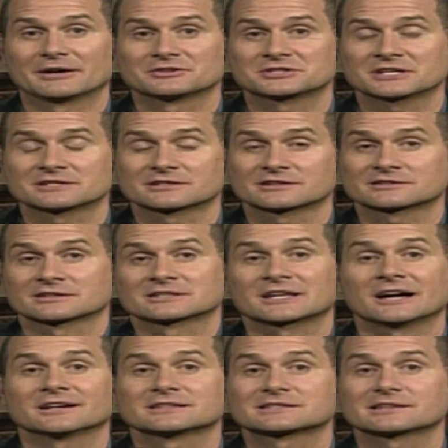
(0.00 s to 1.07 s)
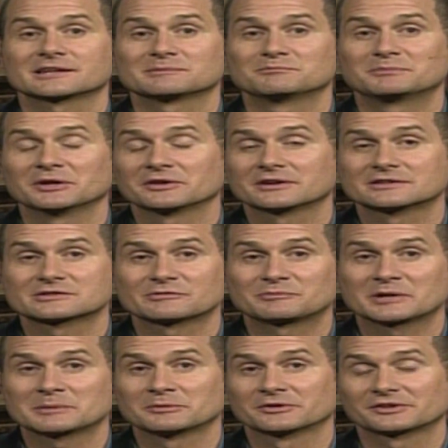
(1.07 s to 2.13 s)
about Jesus? Does God send billions
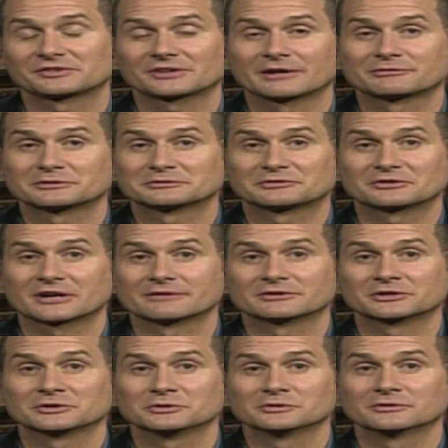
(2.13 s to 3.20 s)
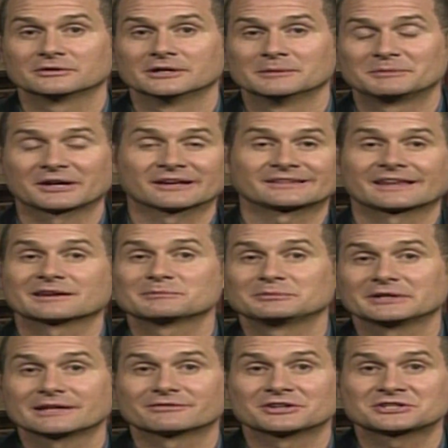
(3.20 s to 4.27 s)
of people to suffer forever who because they
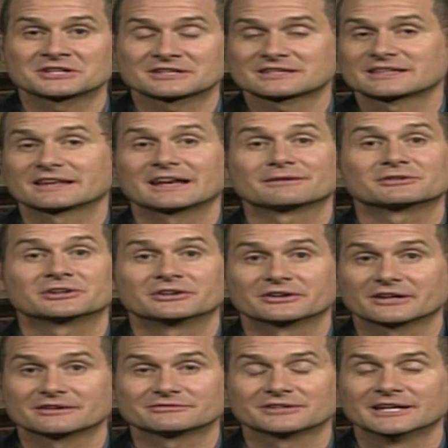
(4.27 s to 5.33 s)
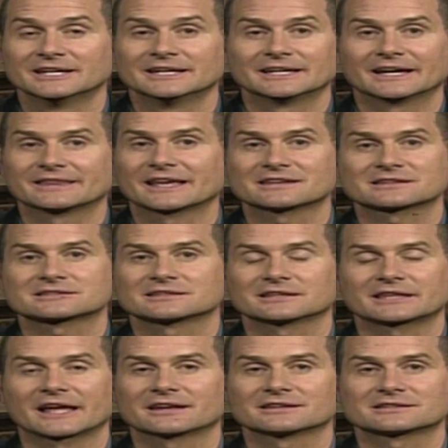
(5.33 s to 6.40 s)
didn't believe in a Jesus they never heard of? And that just
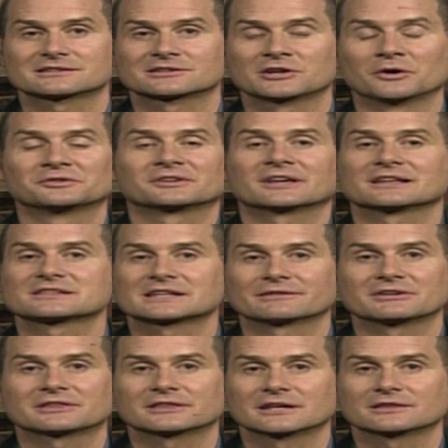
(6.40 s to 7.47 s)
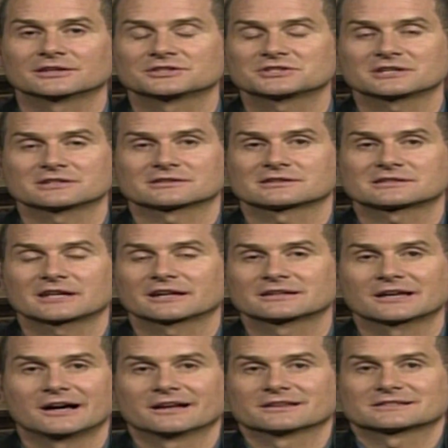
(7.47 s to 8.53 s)
that is goes against everything that Jesus
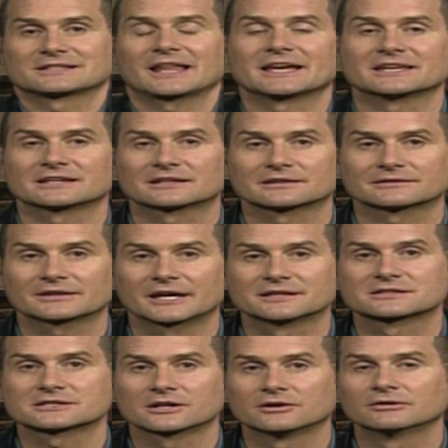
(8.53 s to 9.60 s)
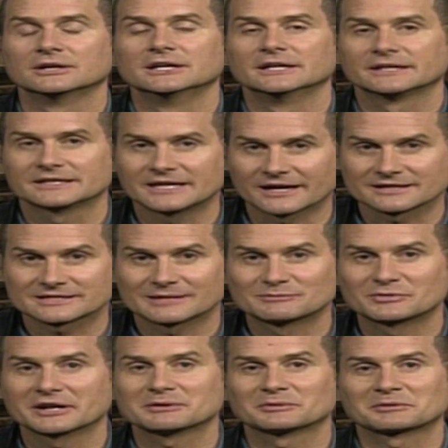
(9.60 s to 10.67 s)
said God is like. And so, yes,
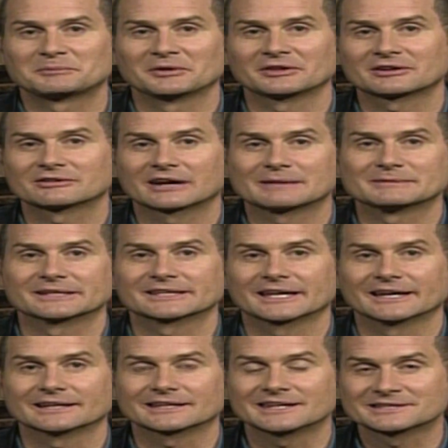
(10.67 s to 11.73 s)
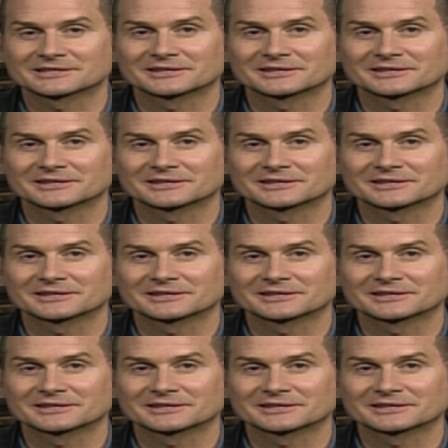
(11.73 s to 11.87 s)
I'm right with Billy Graham on that.